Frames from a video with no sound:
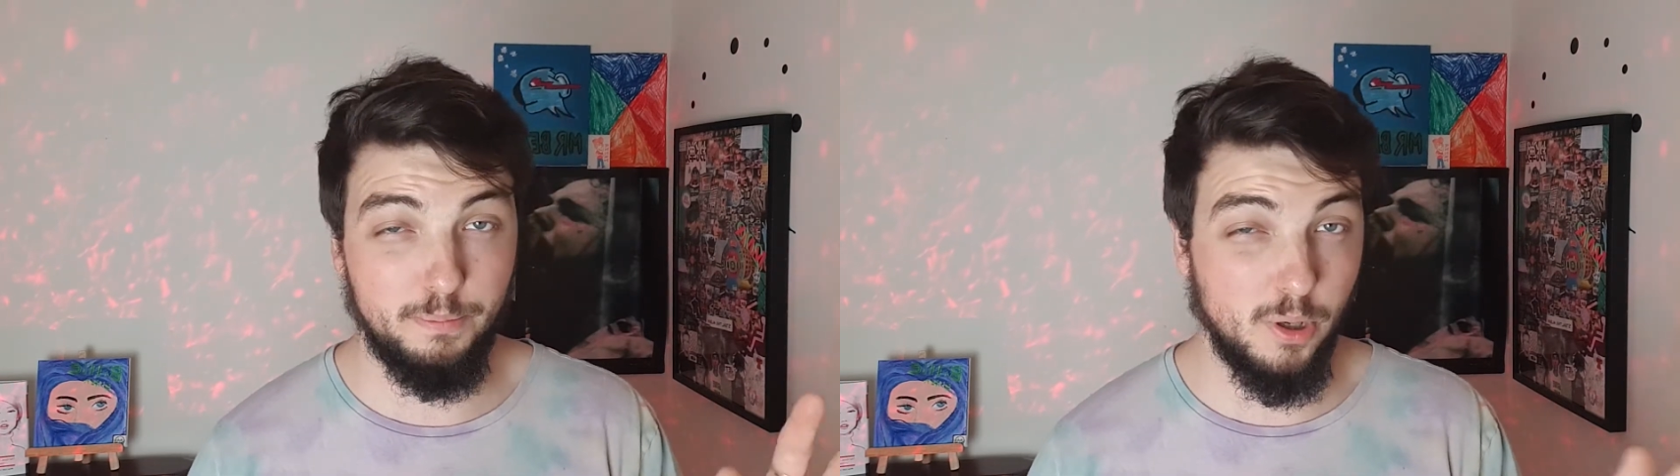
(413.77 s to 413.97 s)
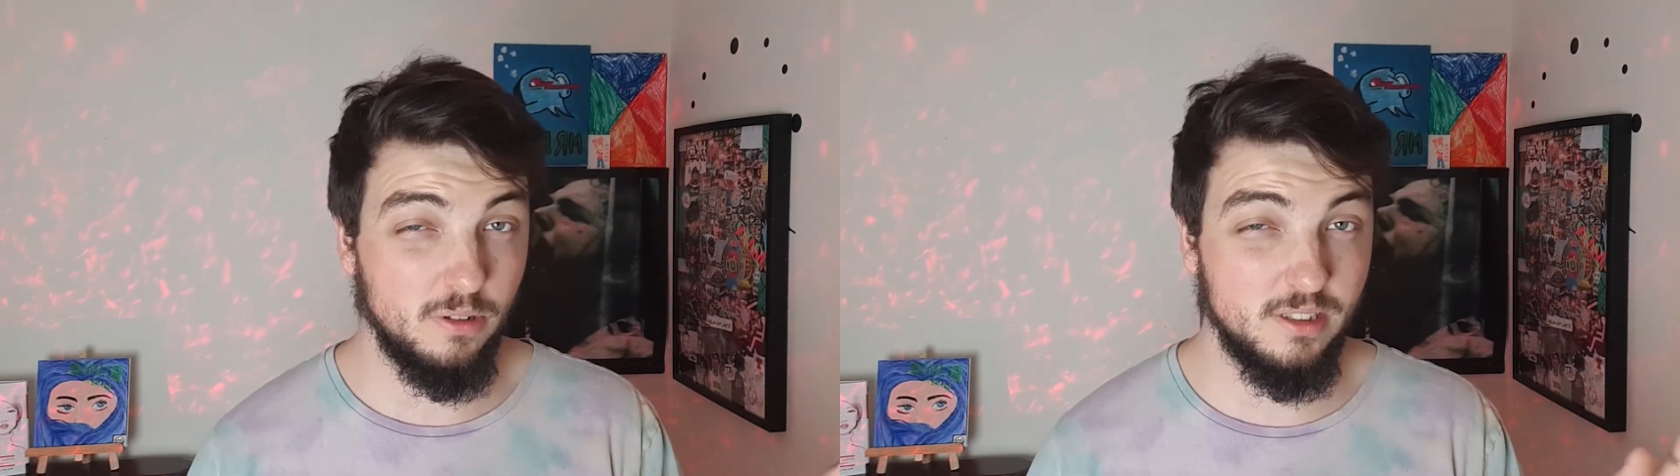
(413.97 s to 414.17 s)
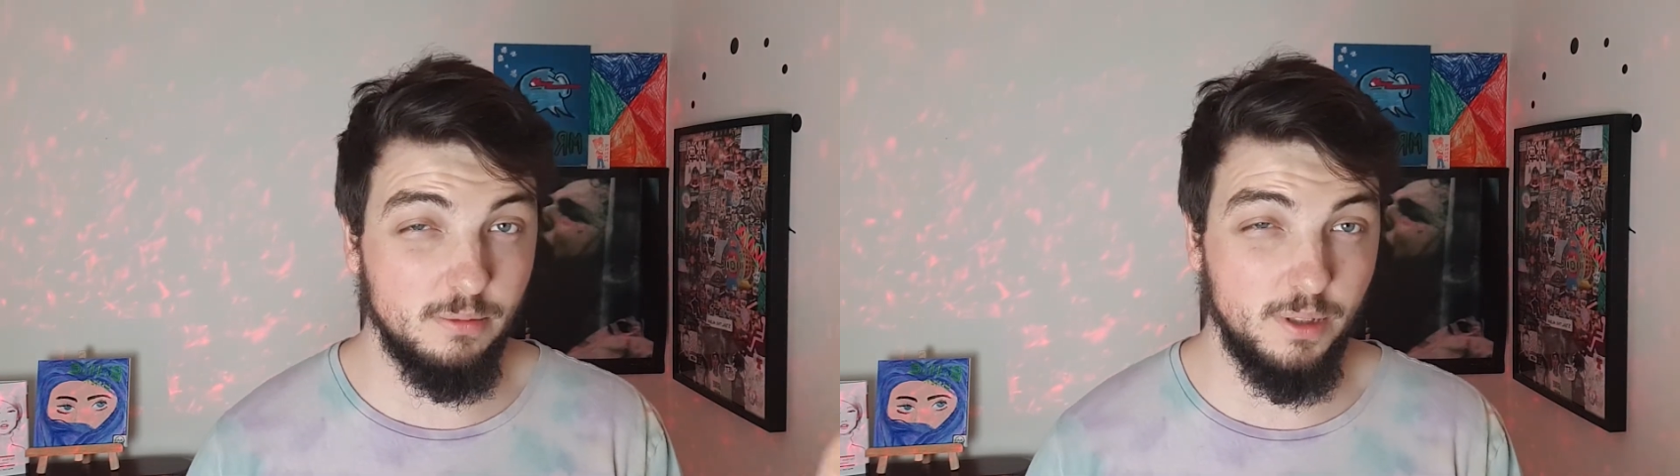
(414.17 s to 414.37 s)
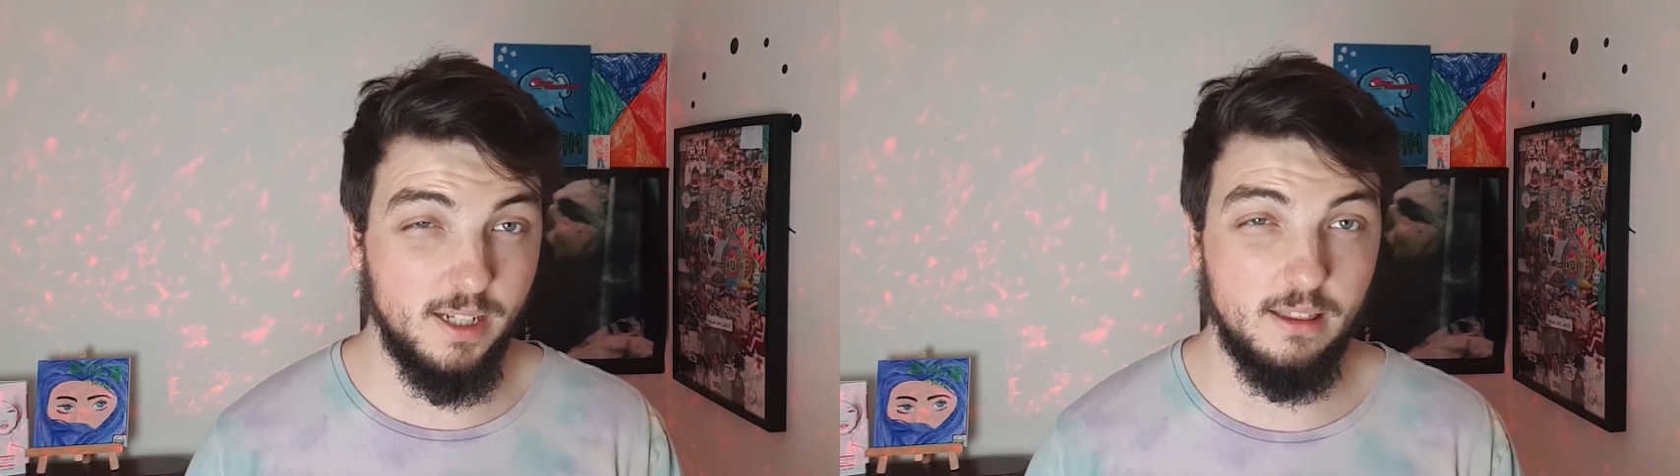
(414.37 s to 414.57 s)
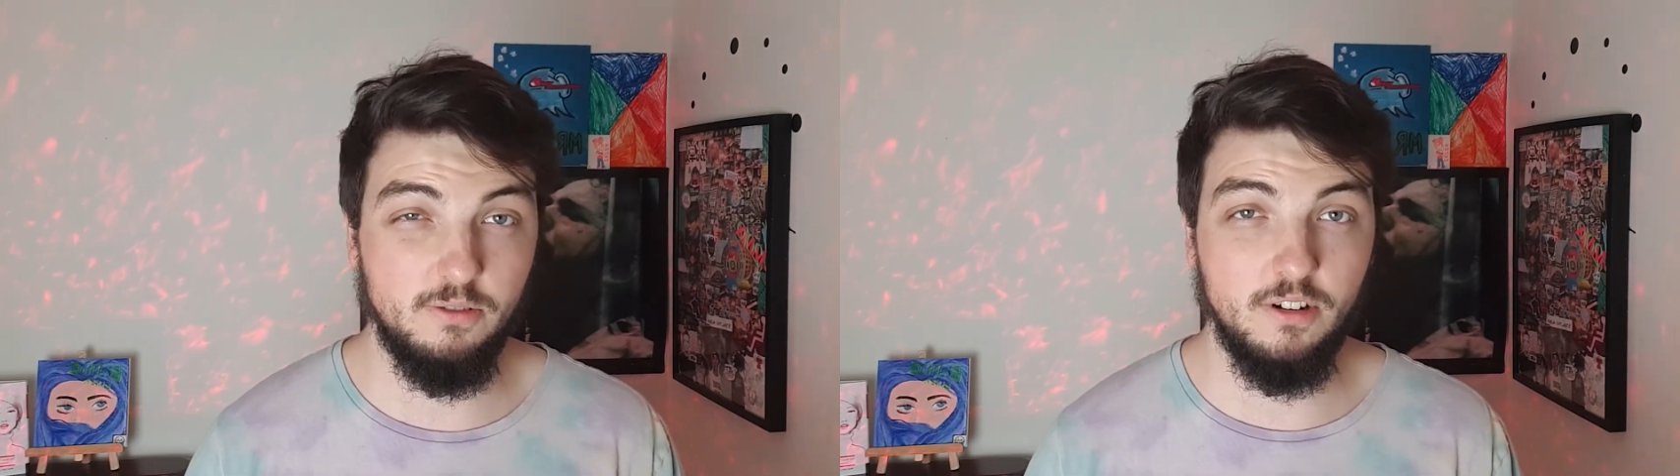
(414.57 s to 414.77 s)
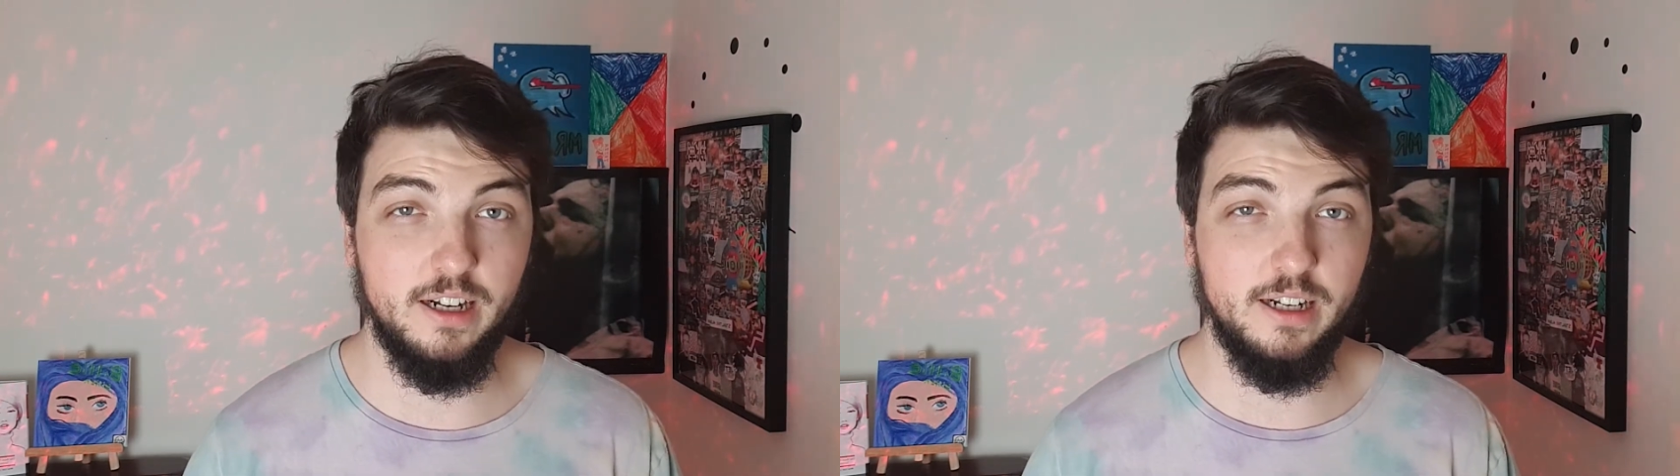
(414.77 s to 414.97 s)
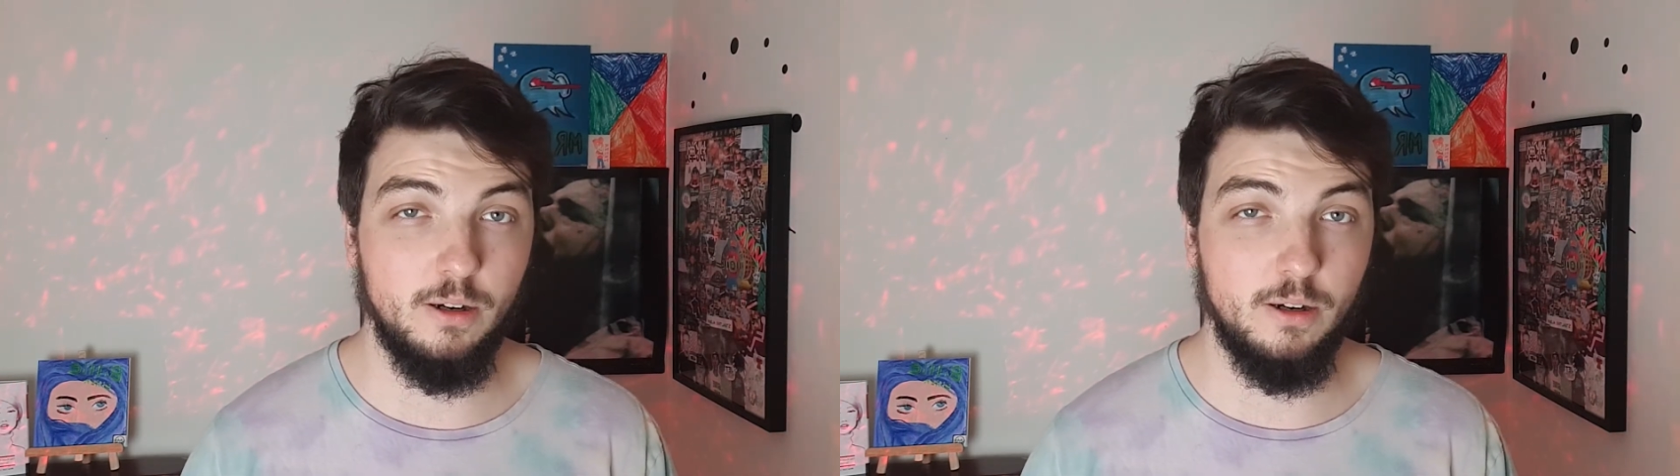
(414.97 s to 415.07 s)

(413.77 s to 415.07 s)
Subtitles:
possibly 3 a